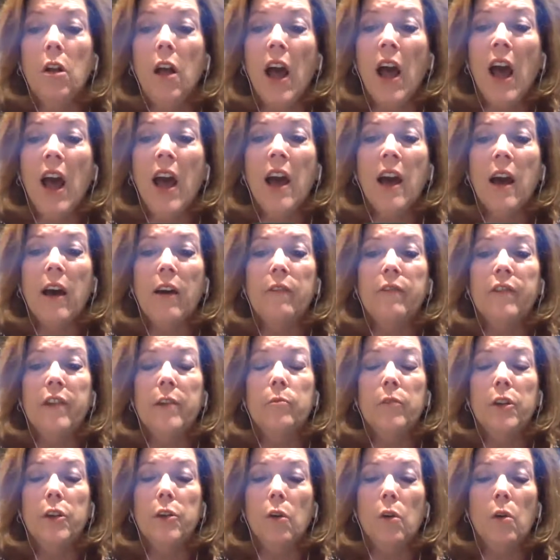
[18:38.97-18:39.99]
have and
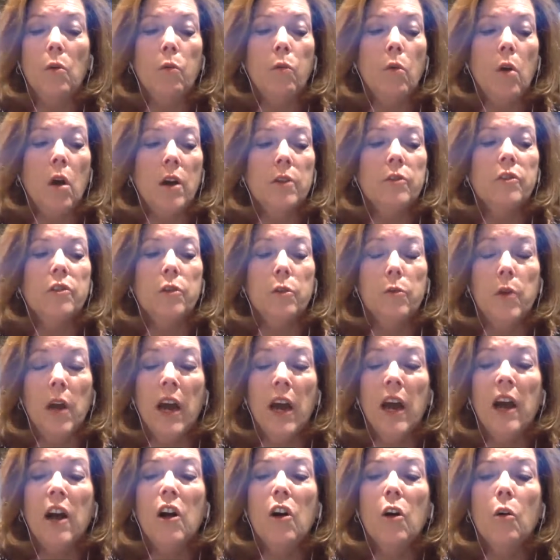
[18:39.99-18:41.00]
we all want to
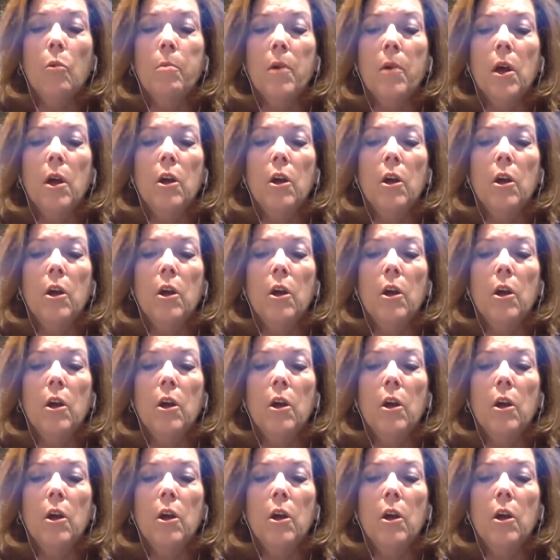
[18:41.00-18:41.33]
help,